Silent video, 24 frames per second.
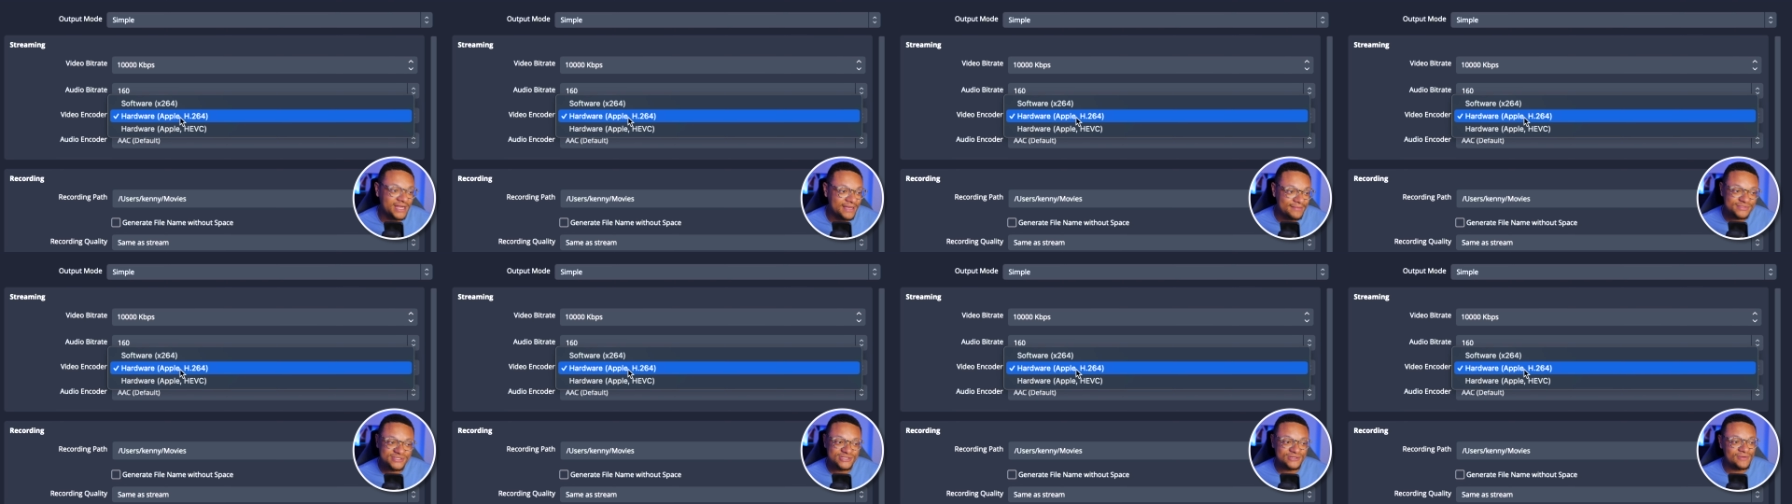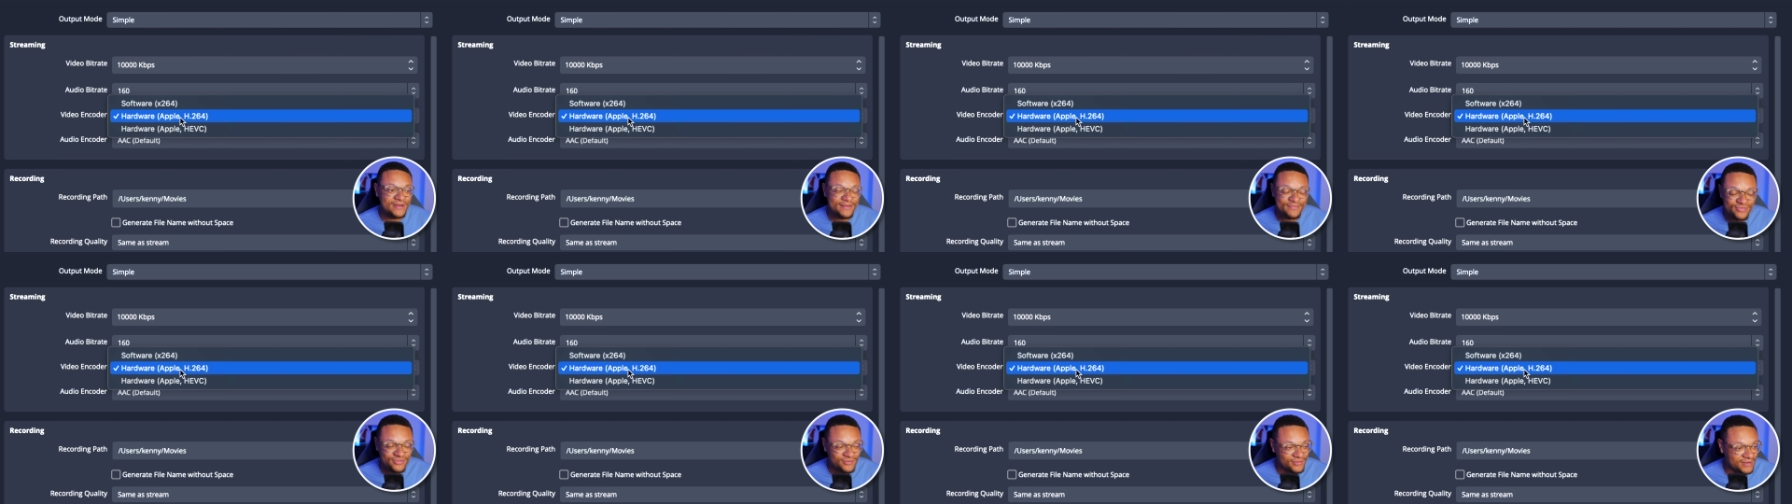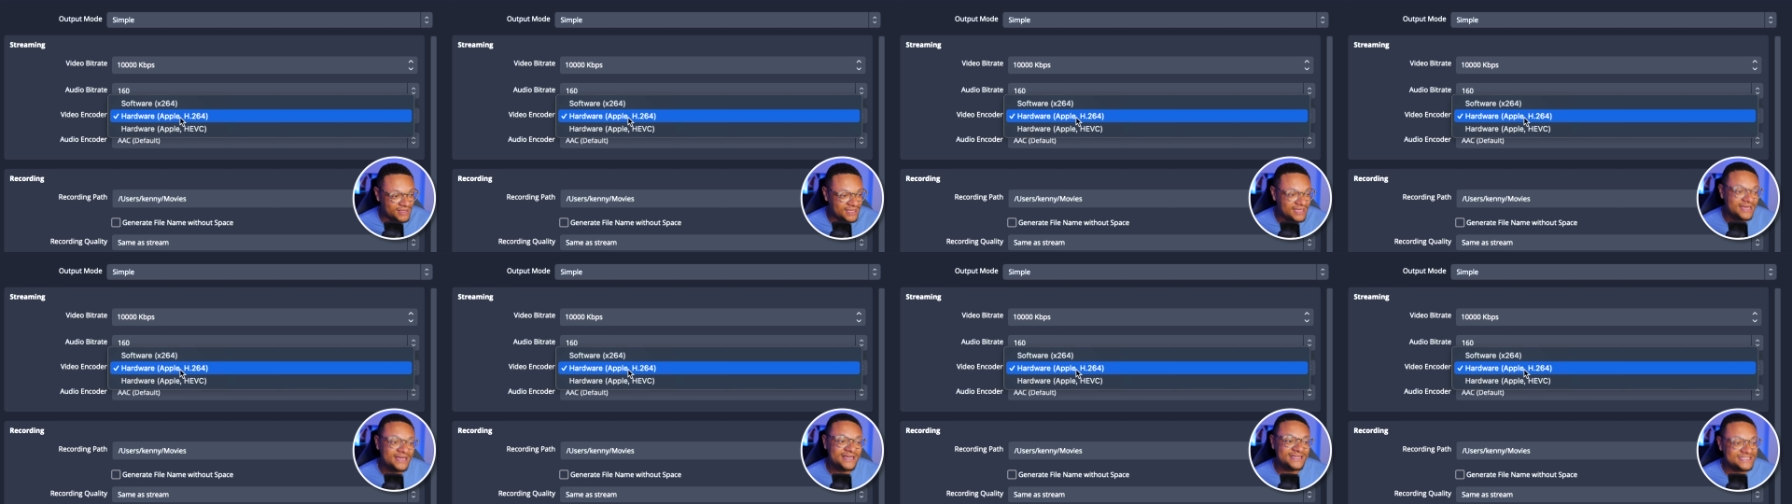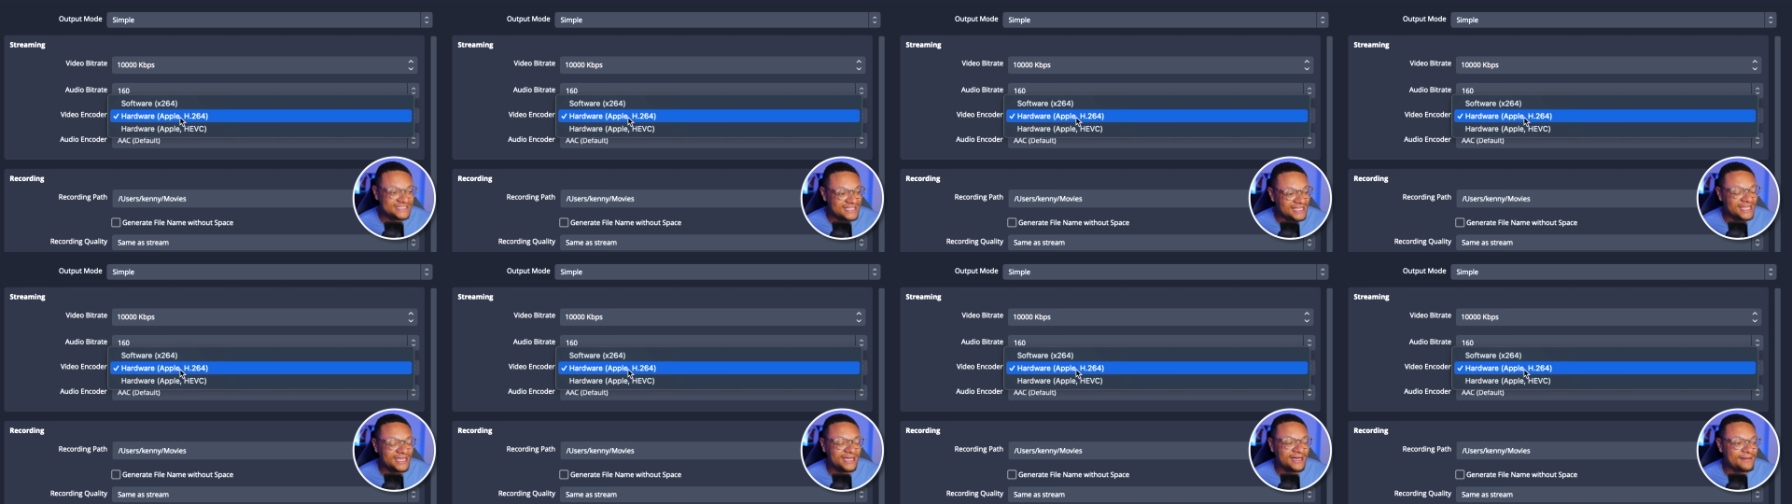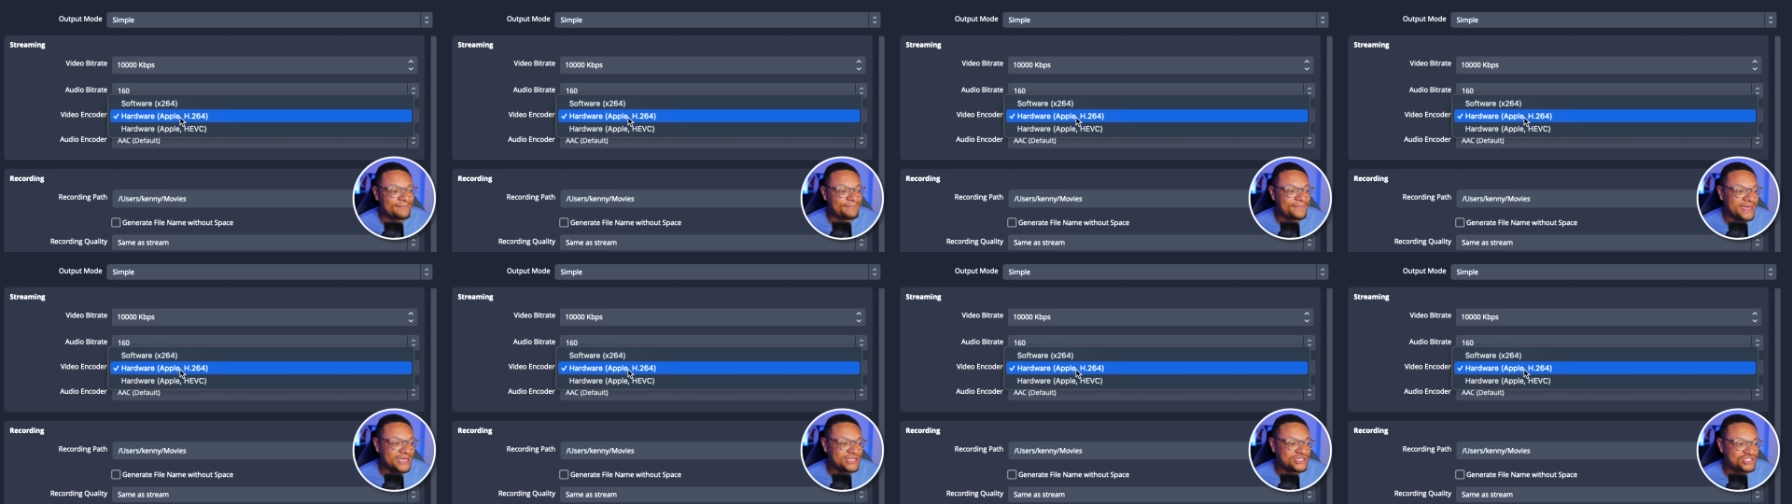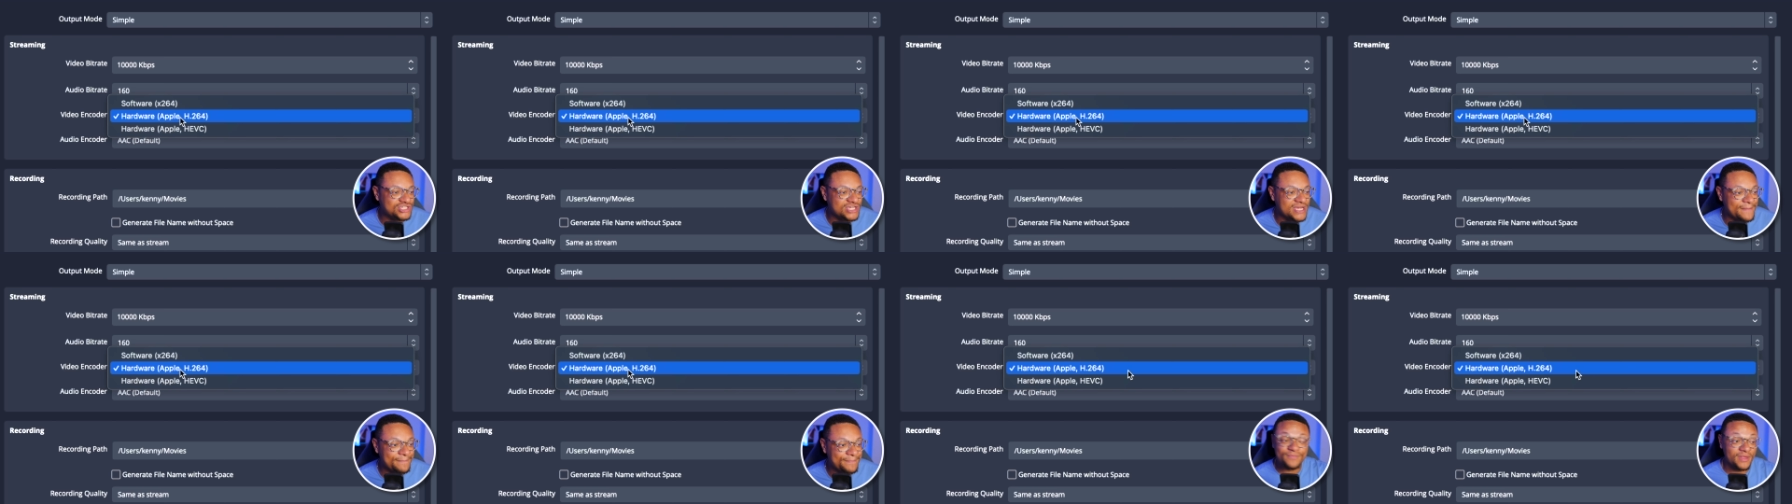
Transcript: M2, M3 silicon based chip,